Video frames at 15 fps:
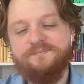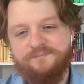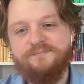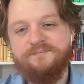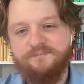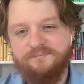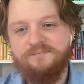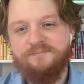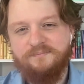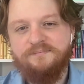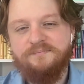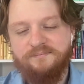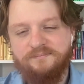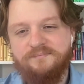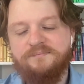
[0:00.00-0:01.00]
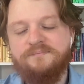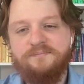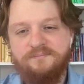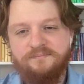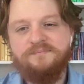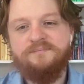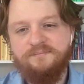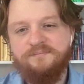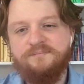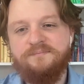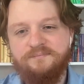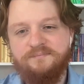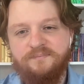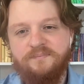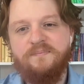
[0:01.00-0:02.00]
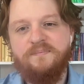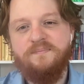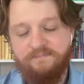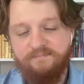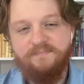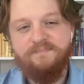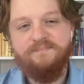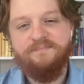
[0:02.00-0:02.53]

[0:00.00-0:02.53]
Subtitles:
your friends and family. So I think that